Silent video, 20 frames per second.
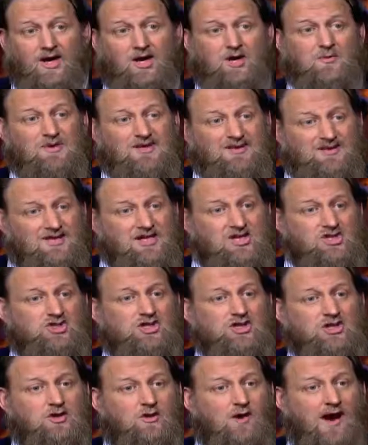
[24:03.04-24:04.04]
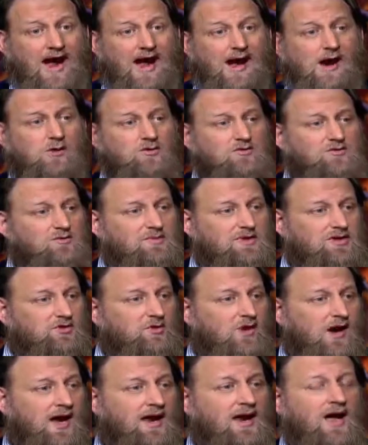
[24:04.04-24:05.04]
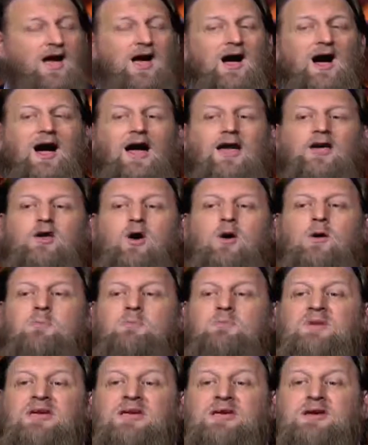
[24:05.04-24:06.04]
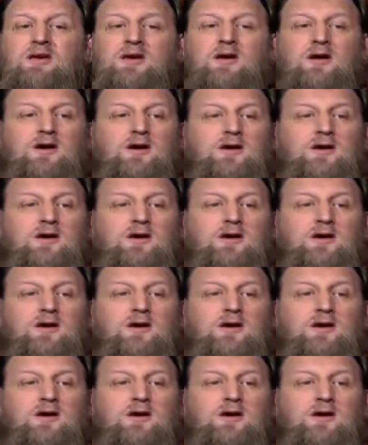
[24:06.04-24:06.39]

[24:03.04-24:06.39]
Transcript: going to be teaching you how to be du'at. I don't mean